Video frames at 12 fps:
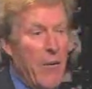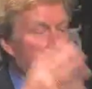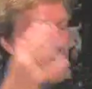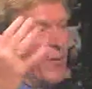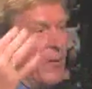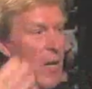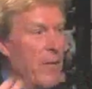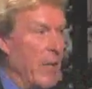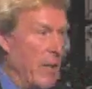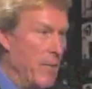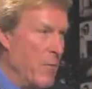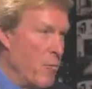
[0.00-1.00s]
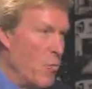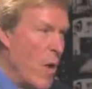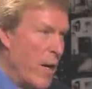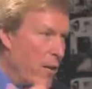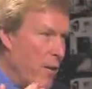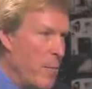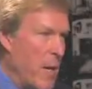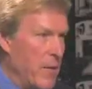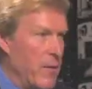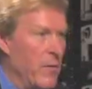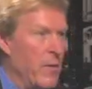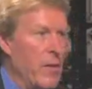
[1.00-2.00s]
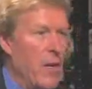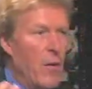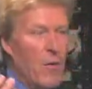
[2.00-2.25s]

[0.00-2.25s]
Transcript: areas are loving it. Record amounts of snow.